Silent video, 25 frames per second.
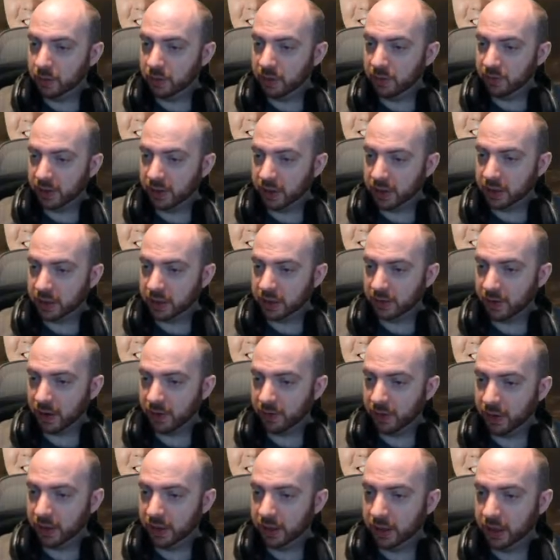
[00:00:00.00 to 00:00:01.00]
Invictus is
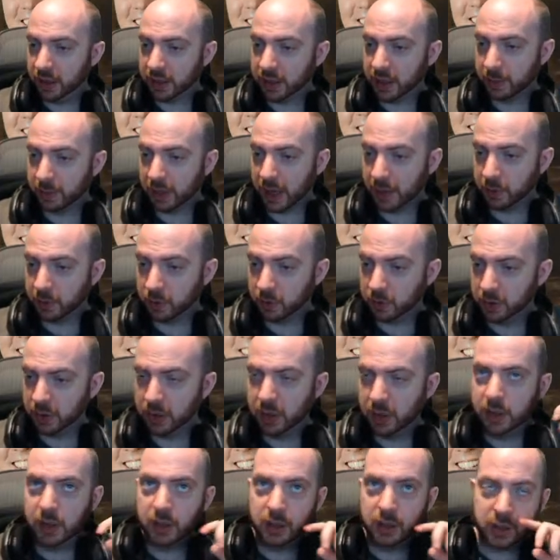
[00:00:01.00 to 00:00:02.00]
over, except Capitals.
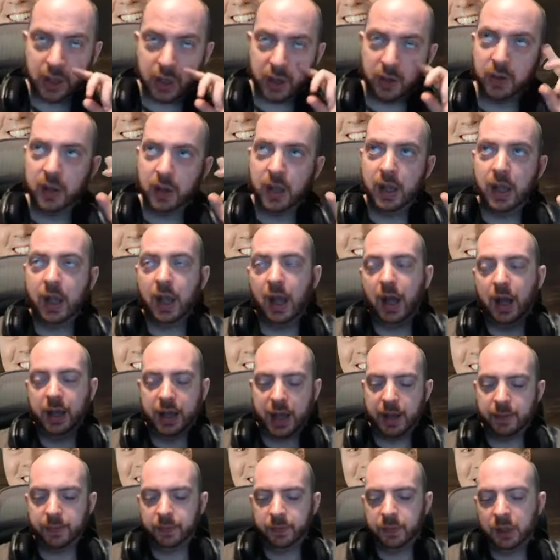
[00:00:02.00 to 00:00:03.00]
So,
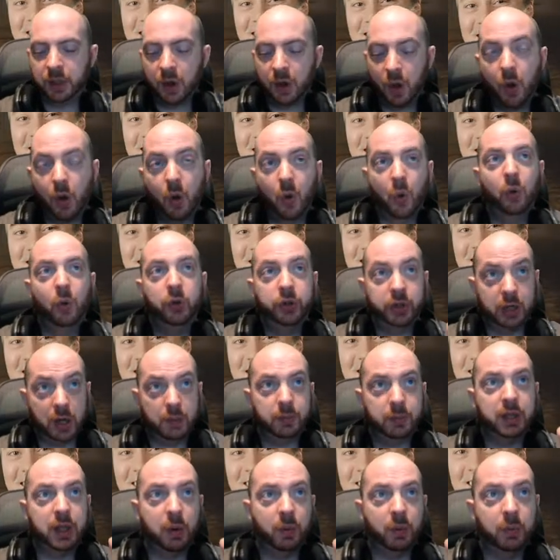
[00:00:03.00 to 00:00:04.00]
okay, all
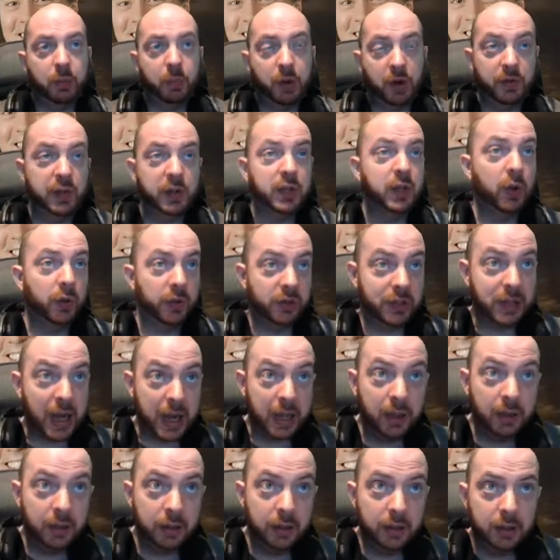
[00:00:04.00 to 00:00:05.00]
ships that were previously on
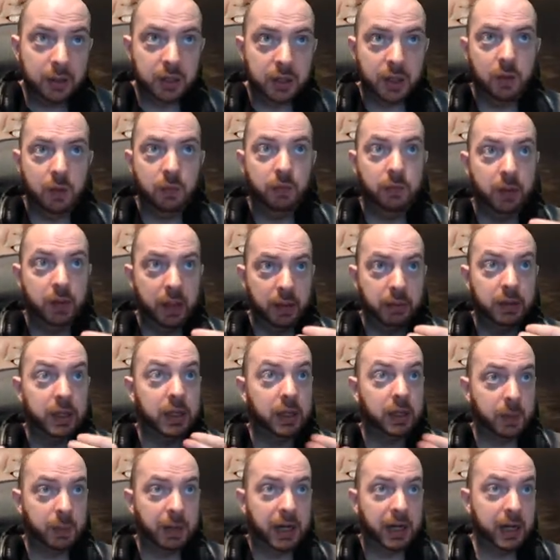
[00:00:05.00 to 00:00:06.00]
sale, so they're
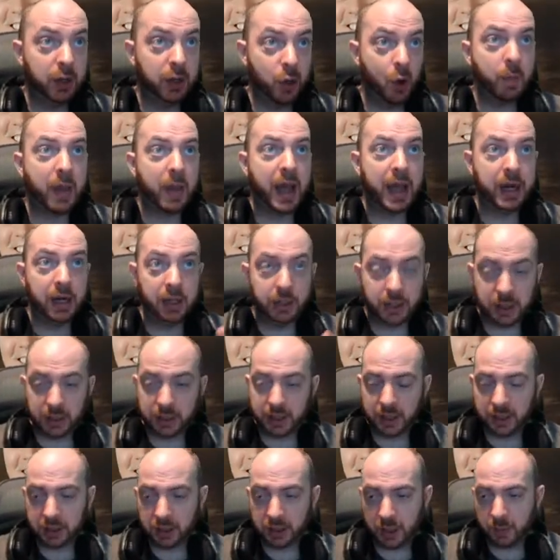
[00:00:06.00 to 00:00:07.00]
typically combat and
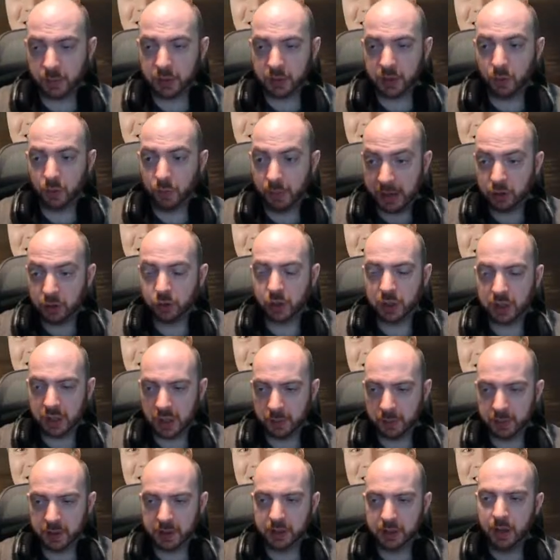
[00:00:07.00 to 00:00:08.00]
logistics ships or military
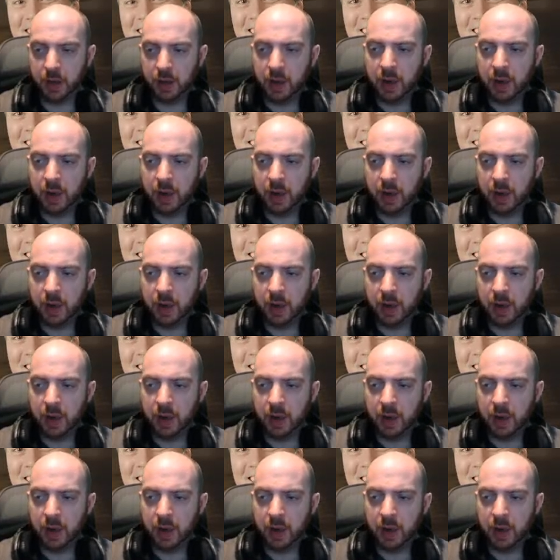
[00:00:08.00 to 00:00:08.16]
ships,